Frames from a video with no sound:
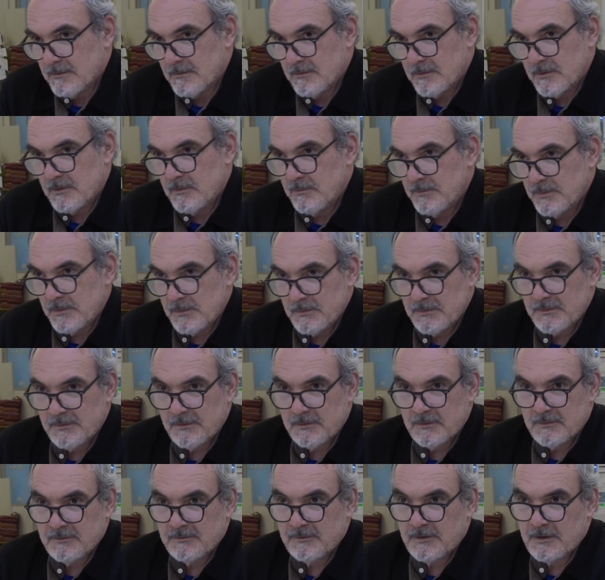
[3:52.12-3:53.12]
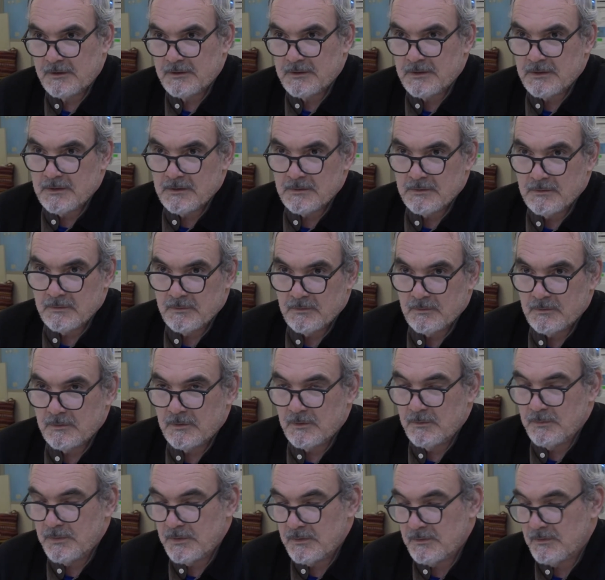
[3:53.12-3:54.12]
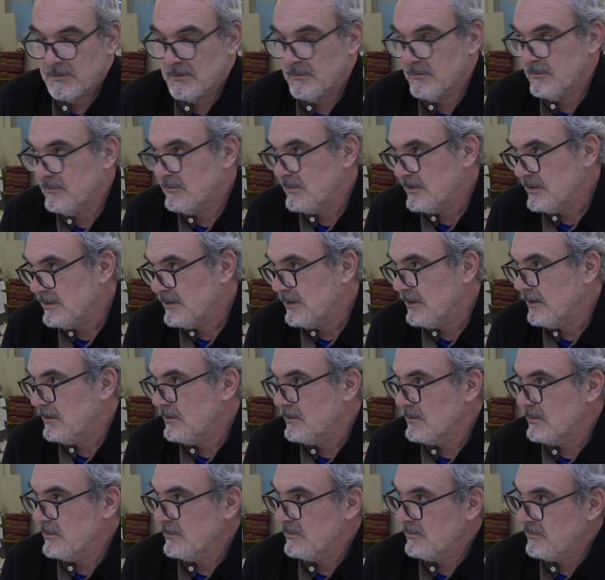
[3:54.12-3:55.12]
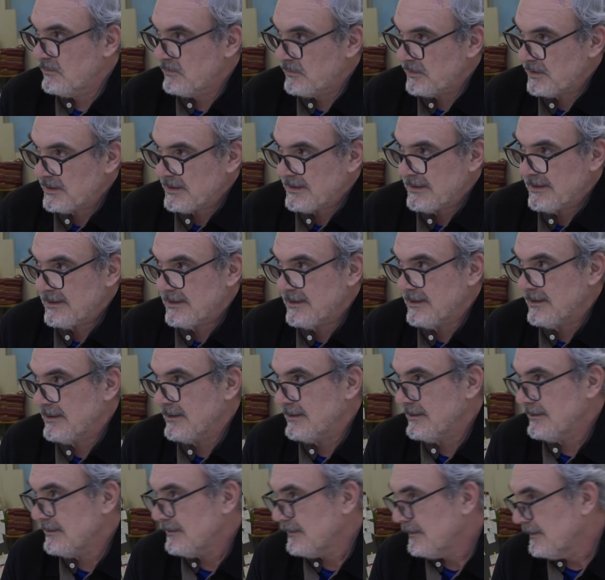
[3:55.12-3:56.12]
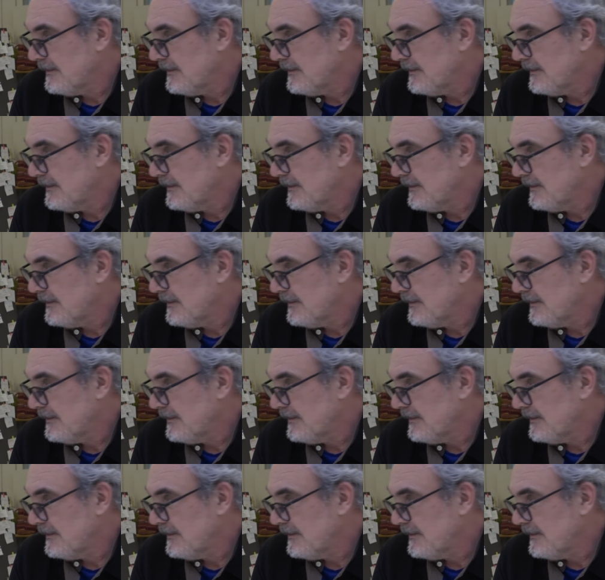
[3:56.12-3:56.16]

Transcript: computer study, computer video, 3D,